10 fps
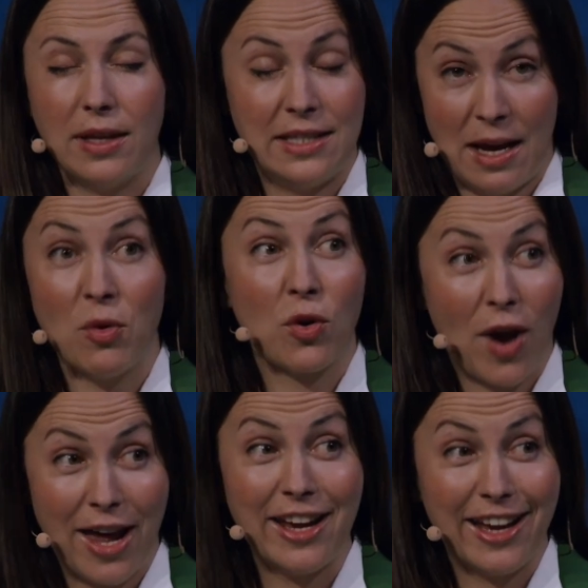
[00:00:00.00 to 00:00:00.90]

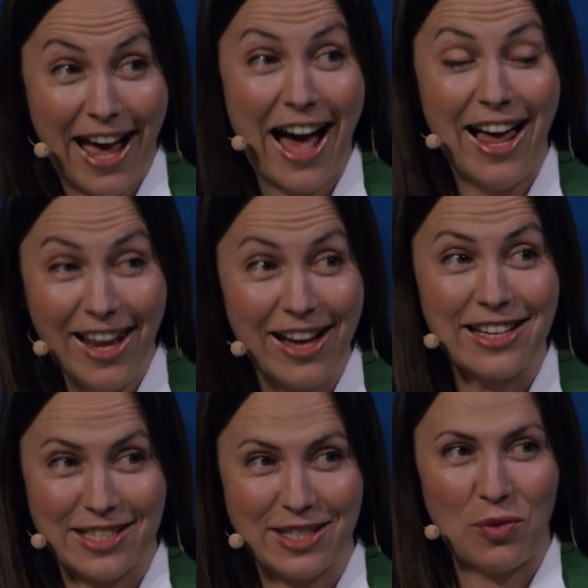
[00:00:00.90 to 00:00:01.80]
democratic
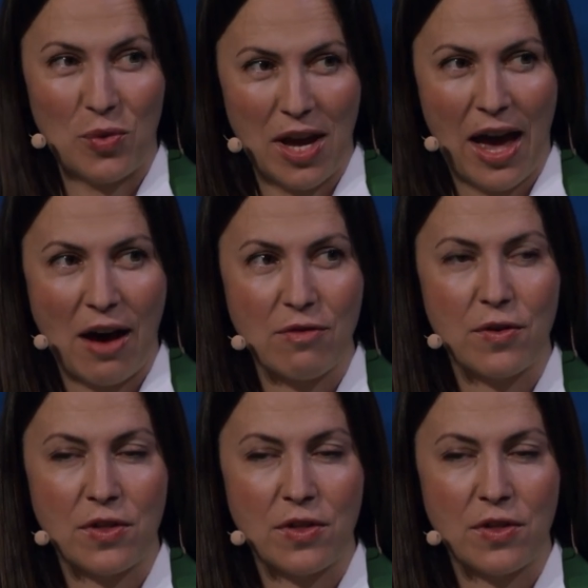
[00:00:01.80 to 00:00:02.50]
allies that we have.